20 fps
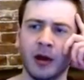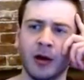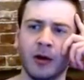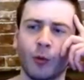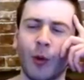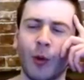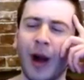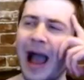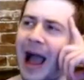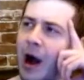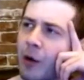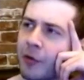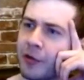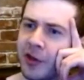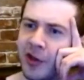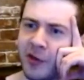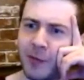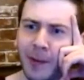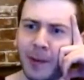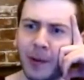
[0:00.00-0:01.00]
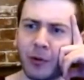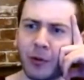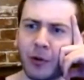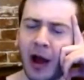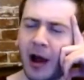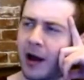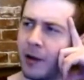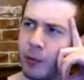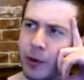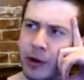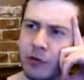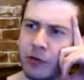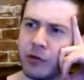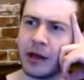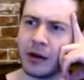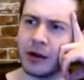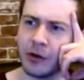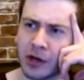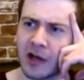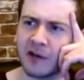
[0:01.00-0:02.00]
wow, these people, we really
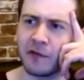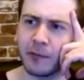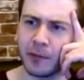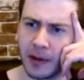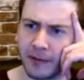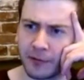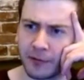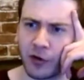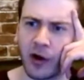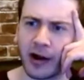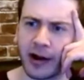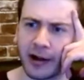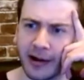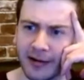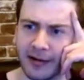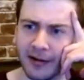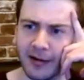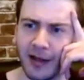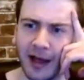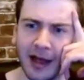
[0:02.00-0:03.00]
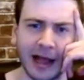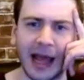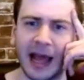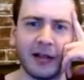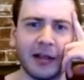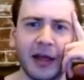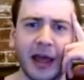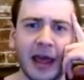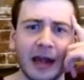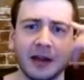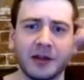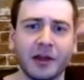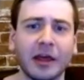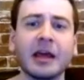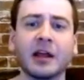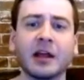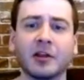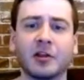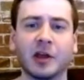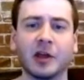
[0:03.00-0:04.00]
don't give them enough credit. It is
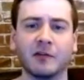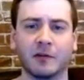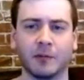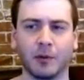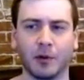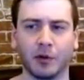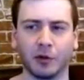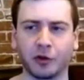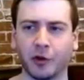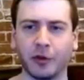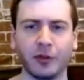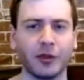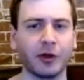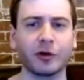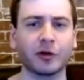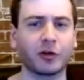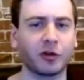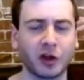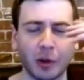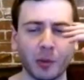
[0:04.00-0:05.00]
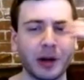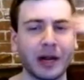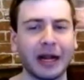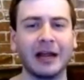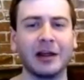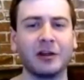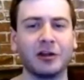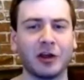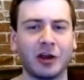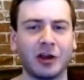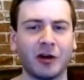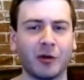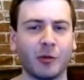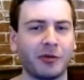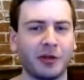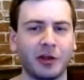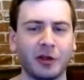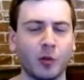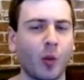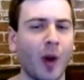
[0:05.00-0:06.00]
inconceivable. So there is someone in his ear with
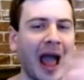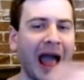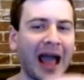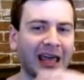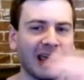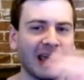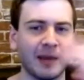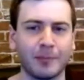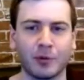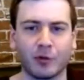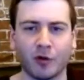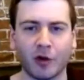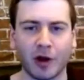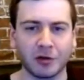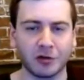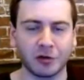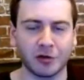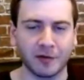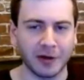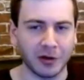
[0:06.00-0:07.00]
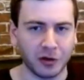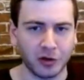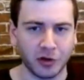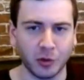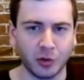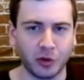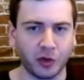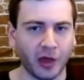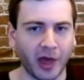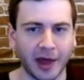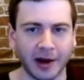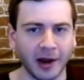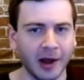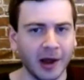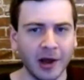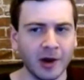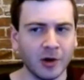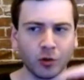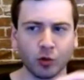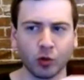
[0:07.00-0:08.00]
these wacky progressive issues that
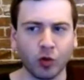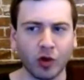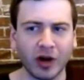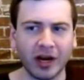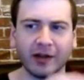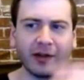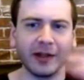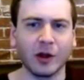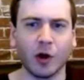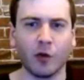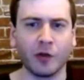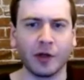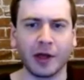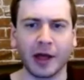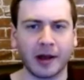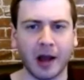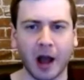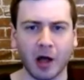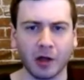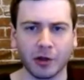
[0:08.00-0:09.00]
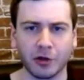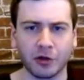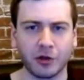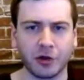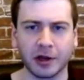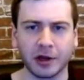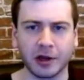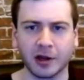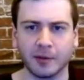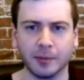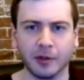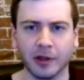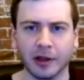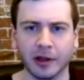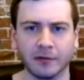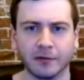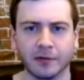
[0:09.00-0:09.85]
really only a college kid could believe.